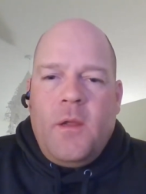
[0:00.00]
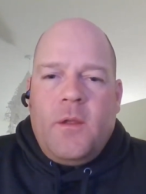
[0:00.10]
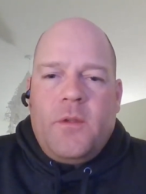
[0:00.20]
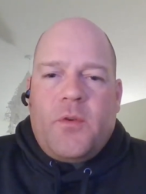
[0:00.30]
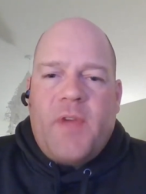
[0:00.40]

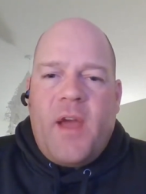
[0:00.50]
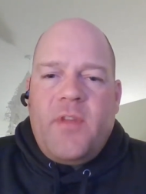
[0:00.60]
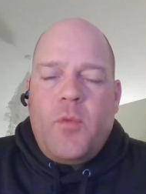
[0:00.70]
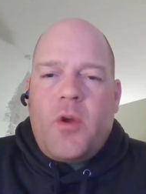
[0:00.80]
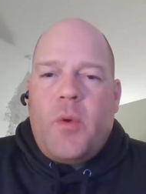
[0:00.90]
So if you have
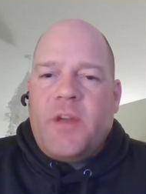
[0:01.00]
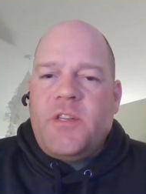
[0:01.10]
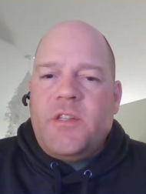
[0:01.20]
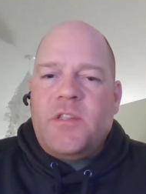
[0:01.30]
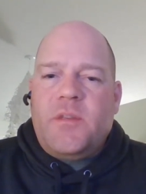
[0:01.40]
any more
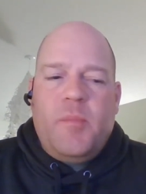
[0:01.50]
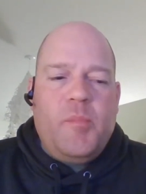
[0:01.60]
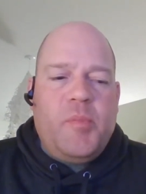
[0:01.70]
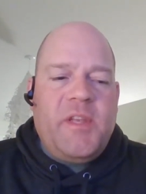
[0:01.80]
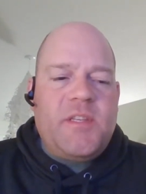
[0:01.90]
questions,
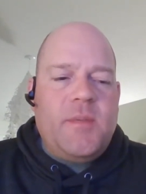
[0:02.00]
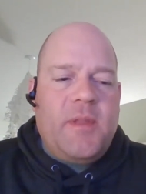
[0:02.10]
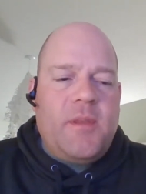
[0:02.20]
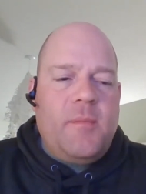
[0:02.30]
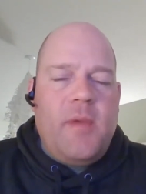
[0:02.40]
please
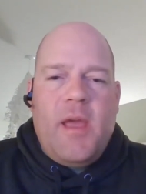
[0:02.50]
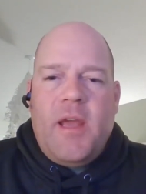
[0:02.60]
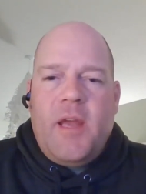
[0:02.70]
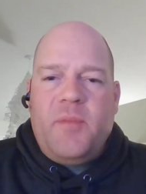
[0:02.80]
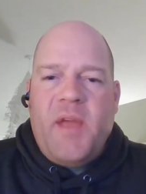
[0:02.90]
submit them,
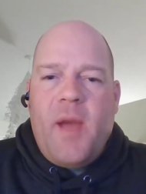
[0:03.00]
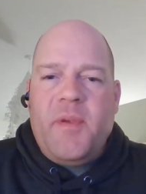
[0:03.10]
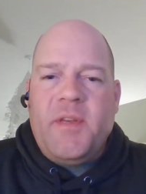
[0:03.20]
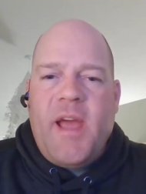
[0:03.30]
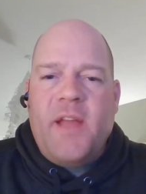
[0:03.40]
and I'd be
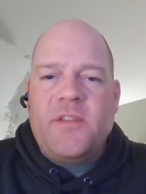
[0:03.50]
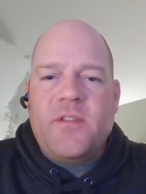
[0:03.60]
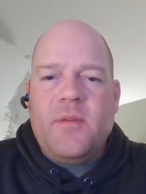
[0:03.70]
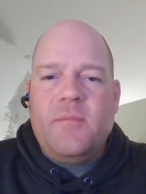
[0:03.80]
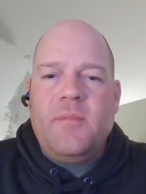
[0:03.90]
happy to answer them